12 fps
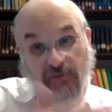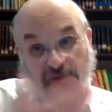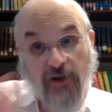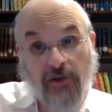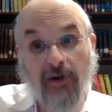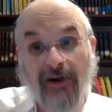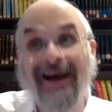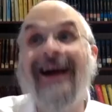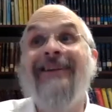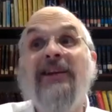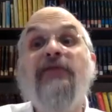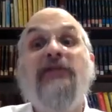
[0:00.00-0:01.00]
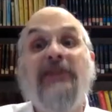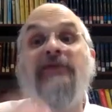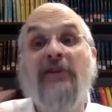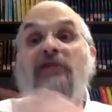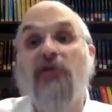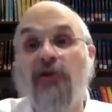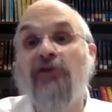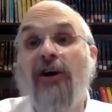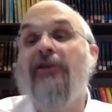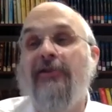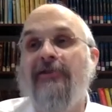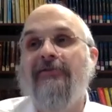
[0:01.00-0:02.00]
Different than the Gemara, and different even than the Shulchan
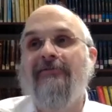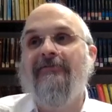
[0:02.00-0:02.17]
Aruch.